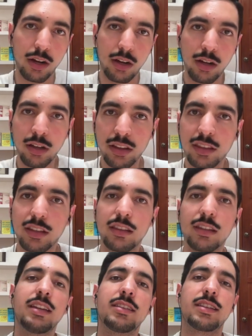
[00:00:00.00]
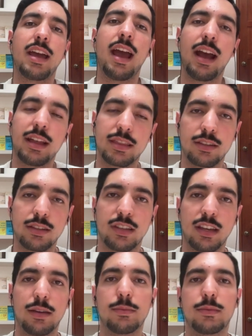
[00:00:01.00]
all the leads at the
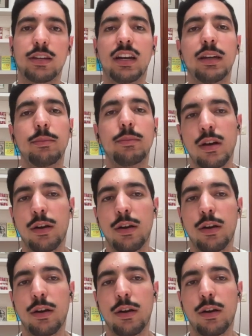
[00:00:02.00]
same time.